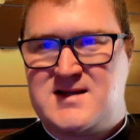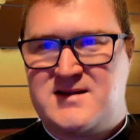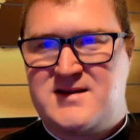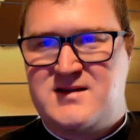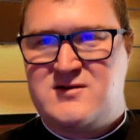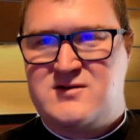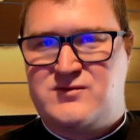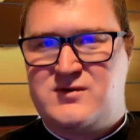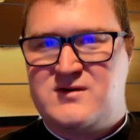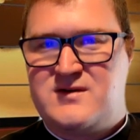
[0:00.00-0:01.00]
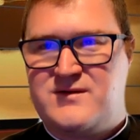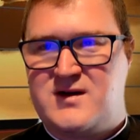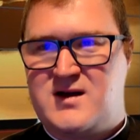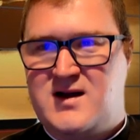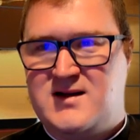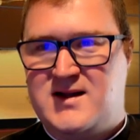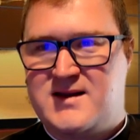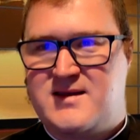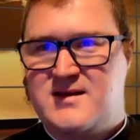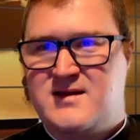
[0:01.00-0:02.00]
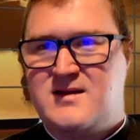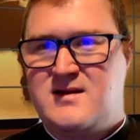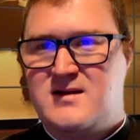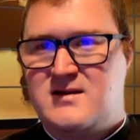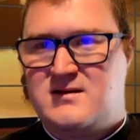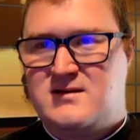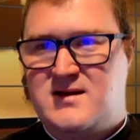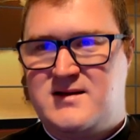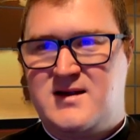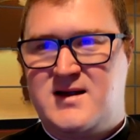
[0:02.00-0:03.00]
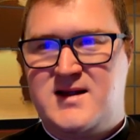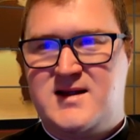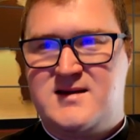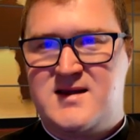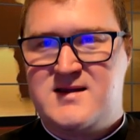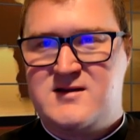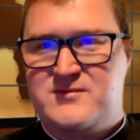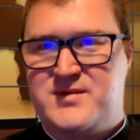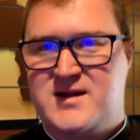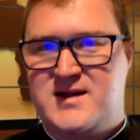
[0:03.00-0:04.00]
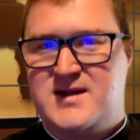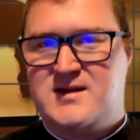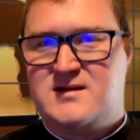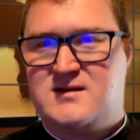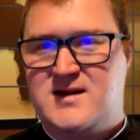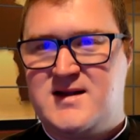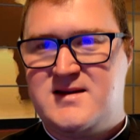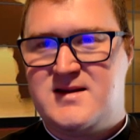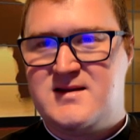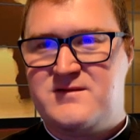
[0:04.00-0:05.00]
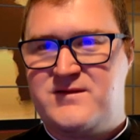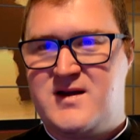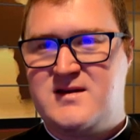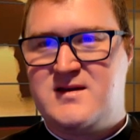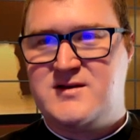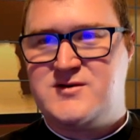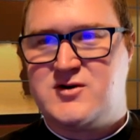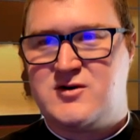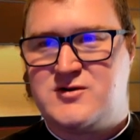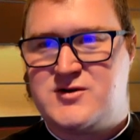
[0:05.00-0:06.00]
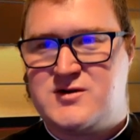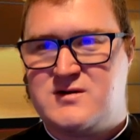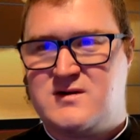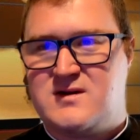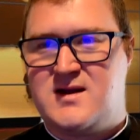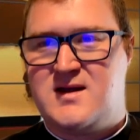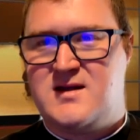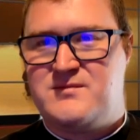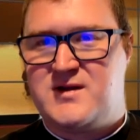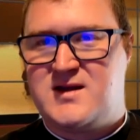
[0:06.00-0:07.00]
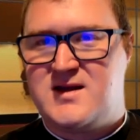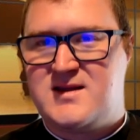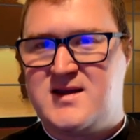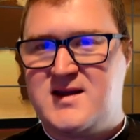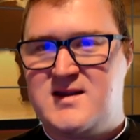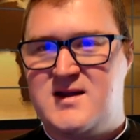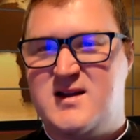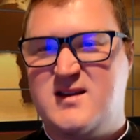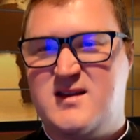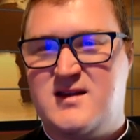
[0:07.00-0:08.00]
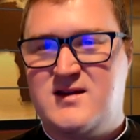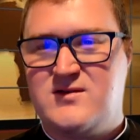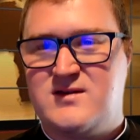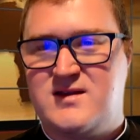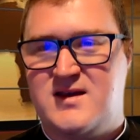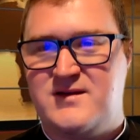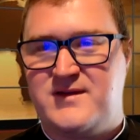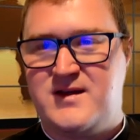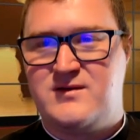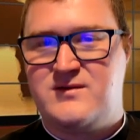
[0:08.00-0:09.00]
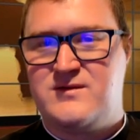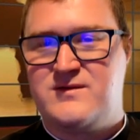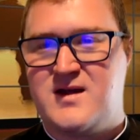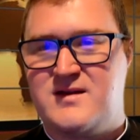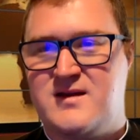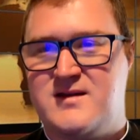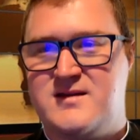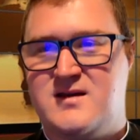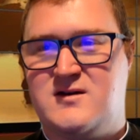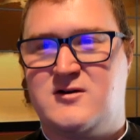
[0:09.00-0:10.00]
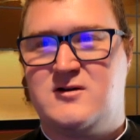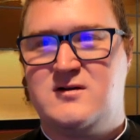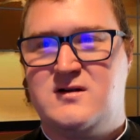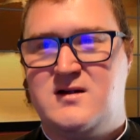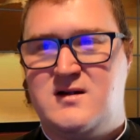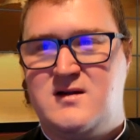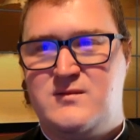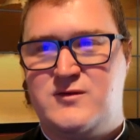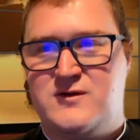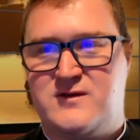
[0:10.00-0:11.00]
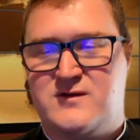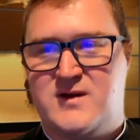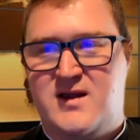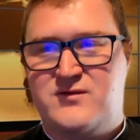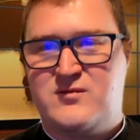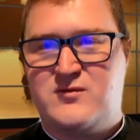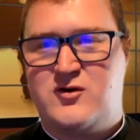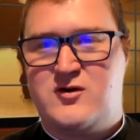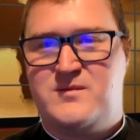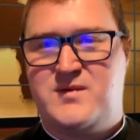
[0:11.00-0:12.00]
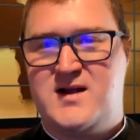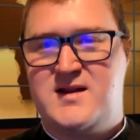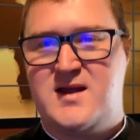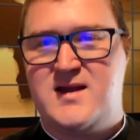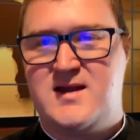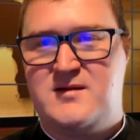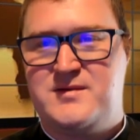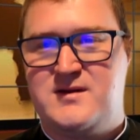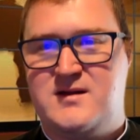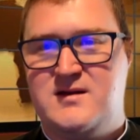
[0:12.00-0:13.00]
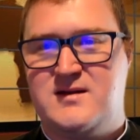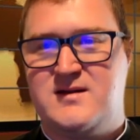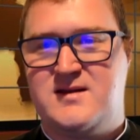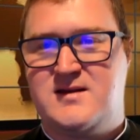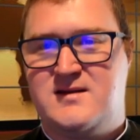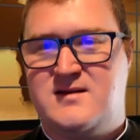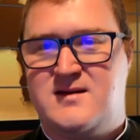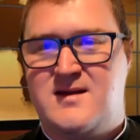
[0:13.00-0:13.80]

Consider the words of the collect. Let thy continual pity cleanse and defend thy church, and because it cannot continue in safety without thy succor, preserve it evermore by thy help and goodness.